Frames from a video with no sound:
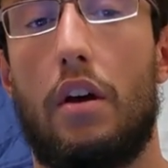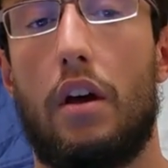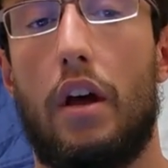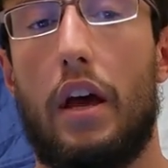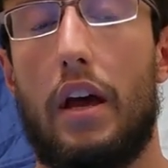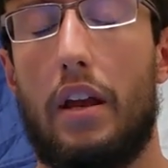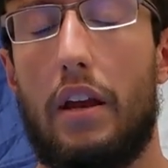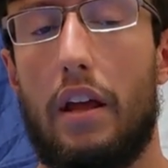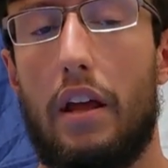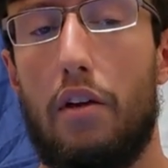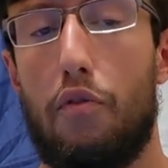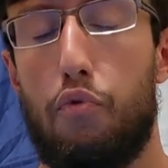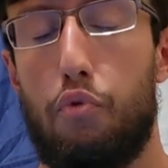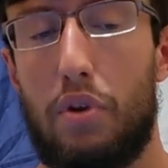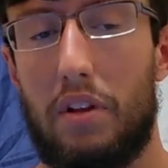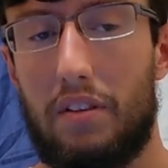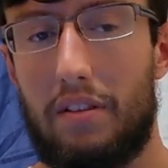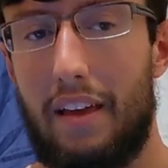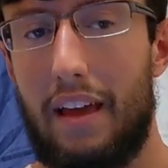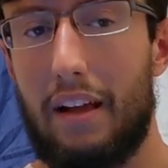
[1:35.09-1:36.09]
And if
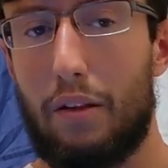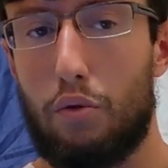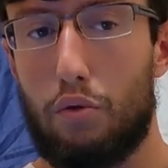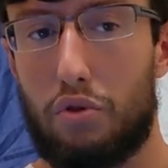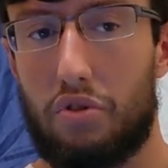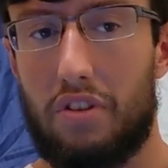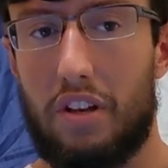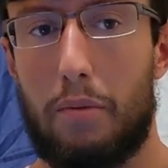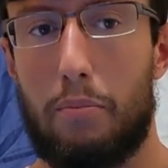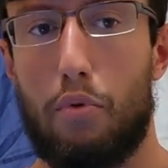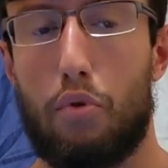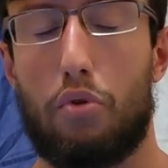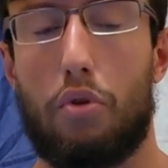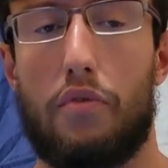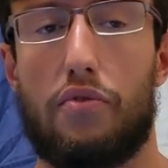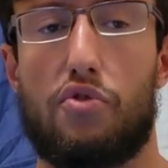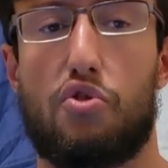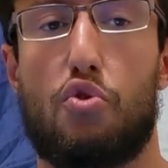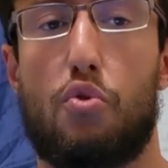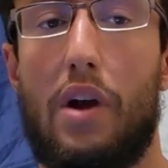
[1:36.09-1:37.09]
we take the standpoint
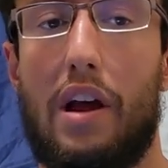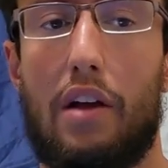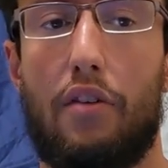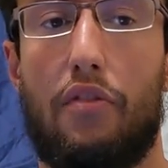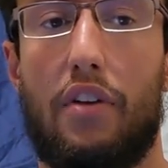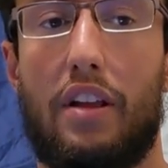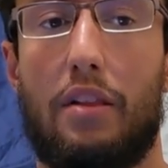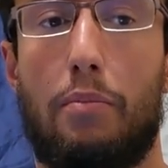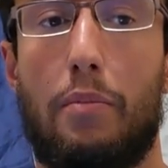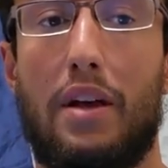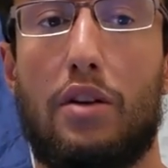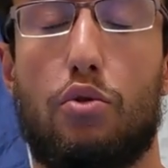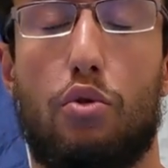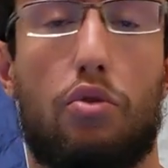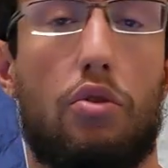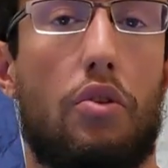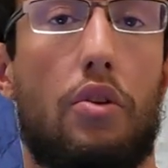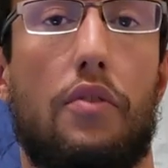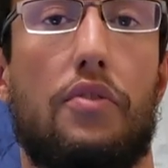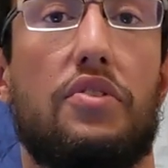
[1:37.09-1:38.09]
of strength, it makes a
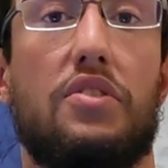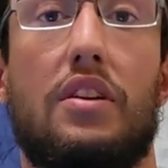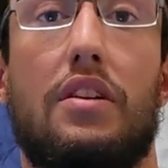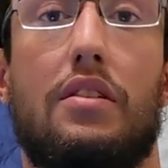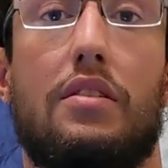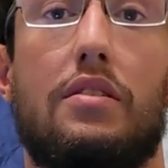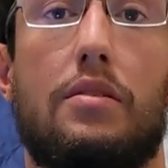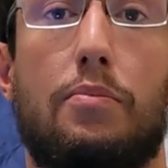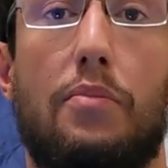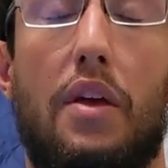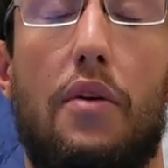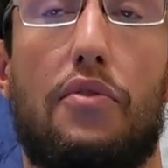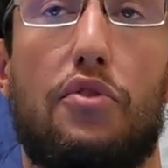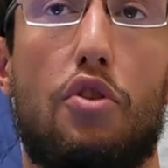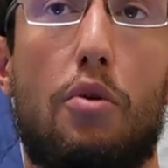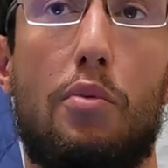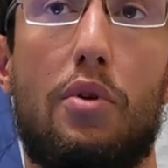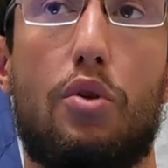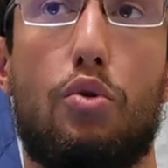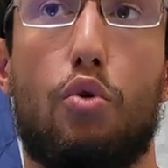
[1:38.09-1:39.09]
ton of sense. If
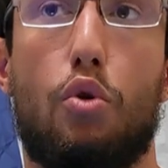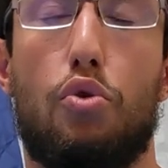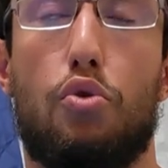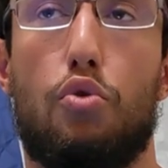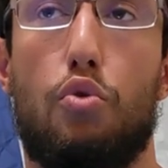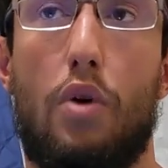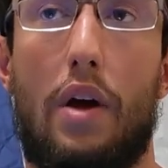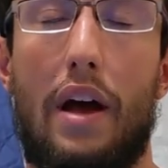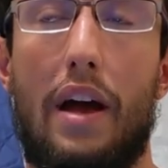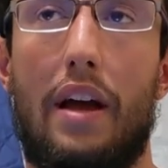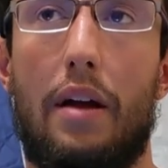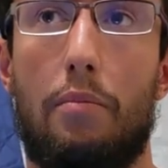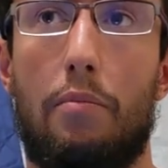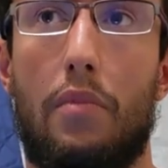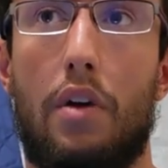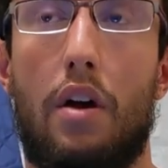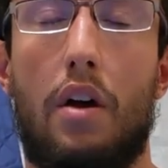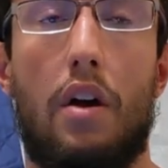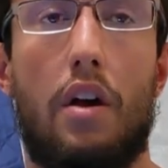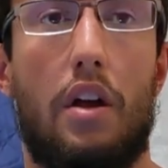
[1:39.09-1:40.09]
someone told you, hey,
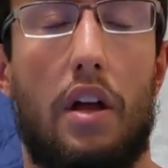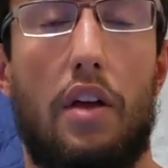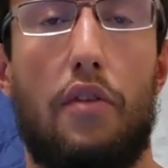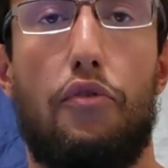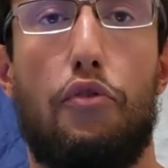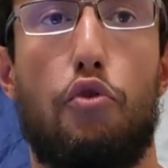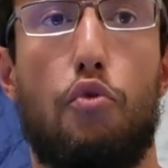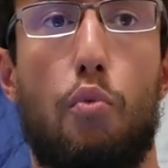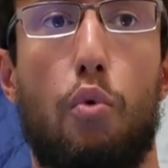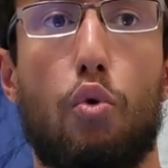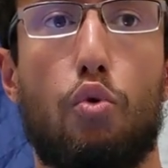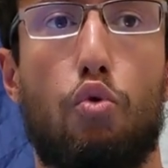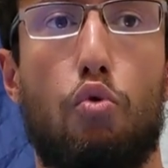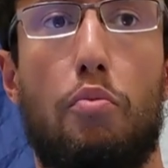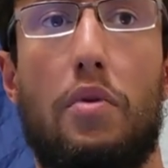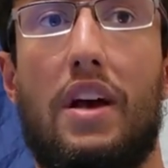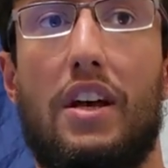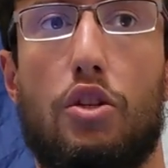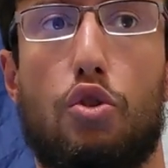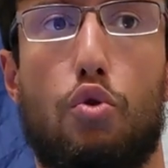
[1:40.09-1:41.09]
if you want to
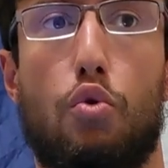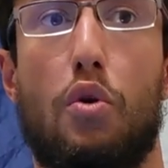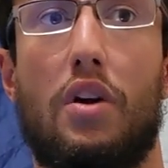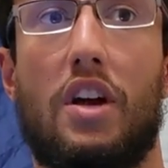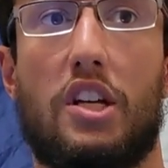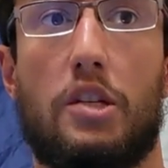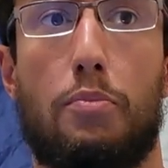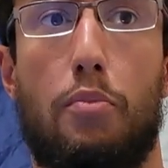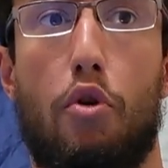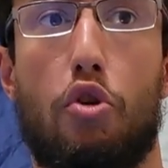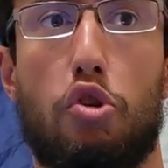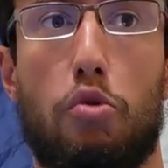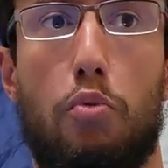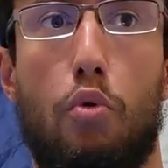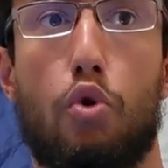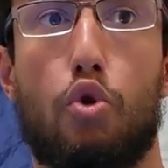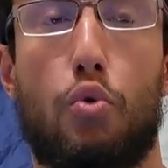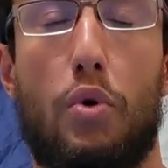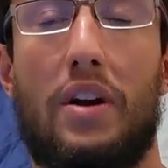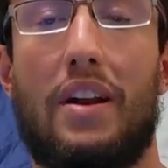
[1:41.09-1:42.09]
be as strong as
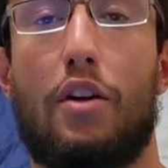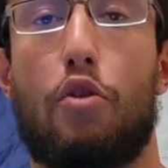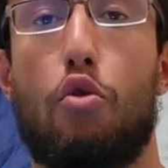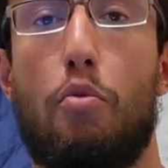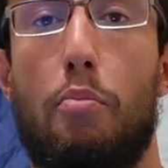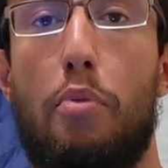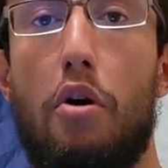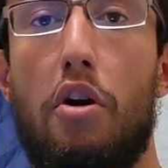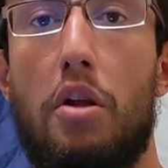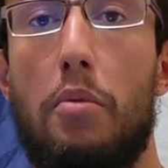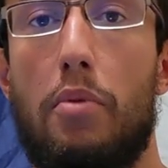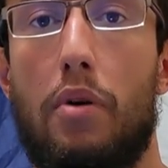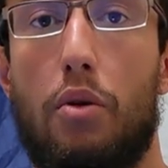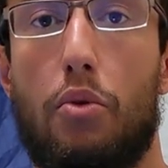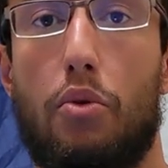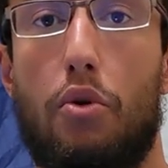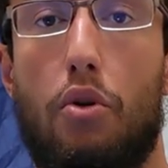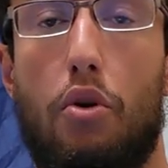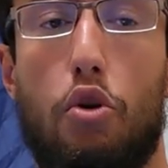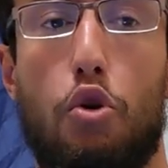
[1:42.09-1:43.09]
possible, train like a
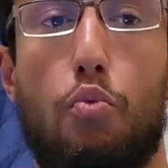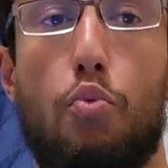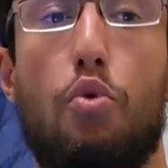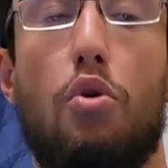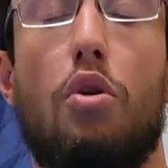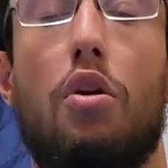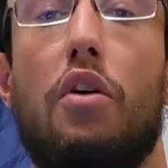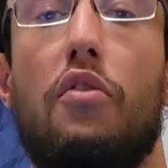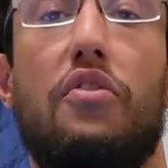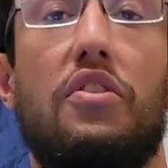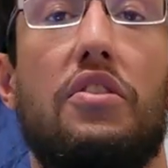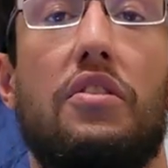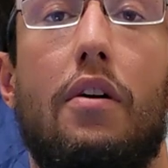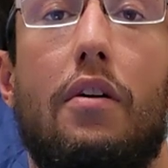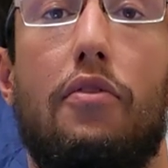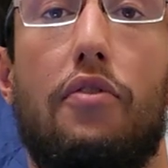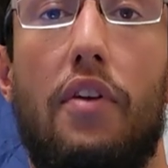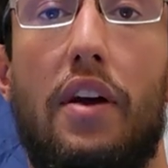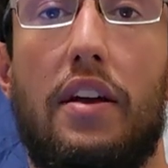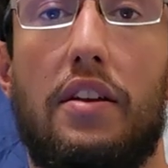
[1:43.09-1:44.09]
bodybuilder, you would laugh in
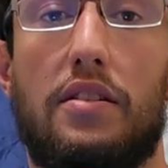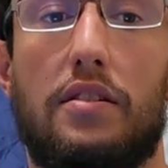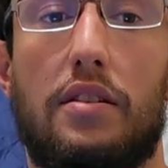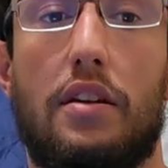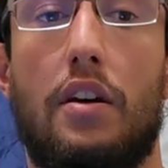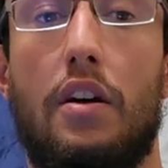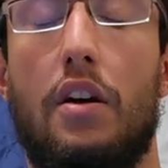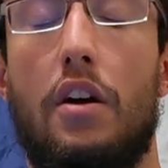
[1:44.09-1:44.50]
their face.